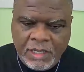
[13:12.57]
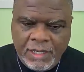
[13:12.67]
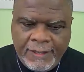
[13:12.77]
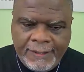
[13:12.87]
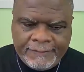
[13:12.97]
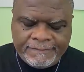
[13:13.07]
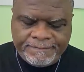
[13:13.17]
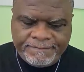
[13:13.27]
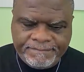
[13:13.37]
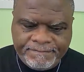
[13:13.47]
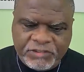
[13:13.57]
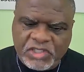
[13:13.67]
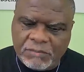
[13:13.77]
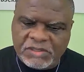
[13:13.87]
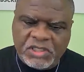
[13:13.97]
Um, so
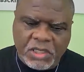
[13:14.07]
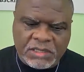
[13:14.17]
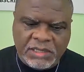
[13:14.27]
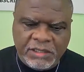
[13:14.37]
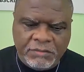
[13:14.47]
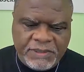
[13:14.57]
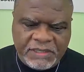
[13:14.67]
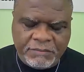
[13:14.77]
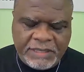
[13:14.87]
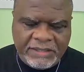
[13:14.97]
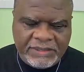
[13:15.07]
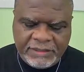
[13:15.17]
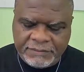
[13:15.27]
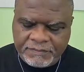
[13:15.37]
I'm gonna talk a little bit about it,